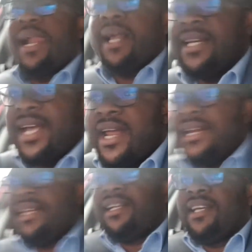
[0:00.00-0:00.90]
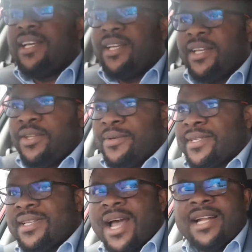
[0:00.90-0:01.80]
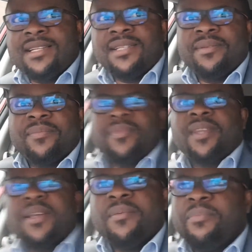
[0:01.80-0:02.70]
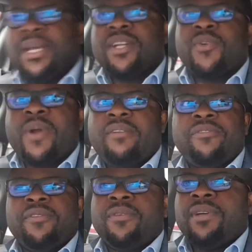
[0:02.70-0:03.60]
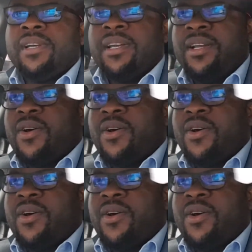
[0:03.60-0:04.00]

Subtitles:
then you start being grateful? You